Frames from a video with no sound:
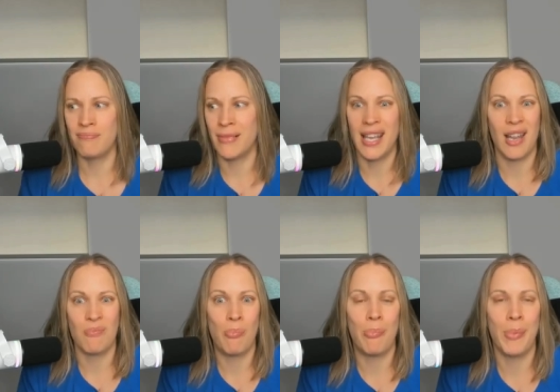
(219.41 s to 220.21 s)
again,
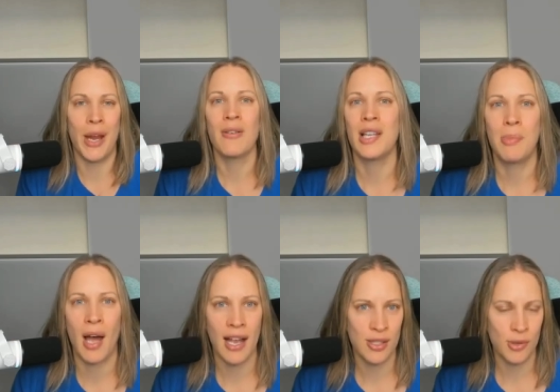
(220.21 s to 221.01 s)
barely
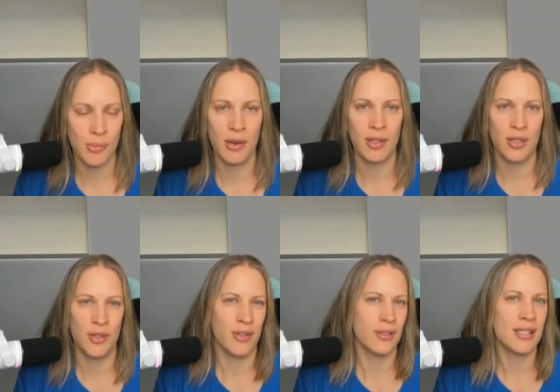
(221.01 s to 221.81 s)
passed or barely knew
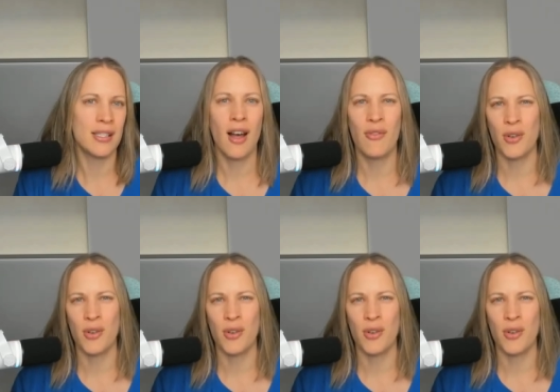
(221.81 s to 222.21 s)
their stuff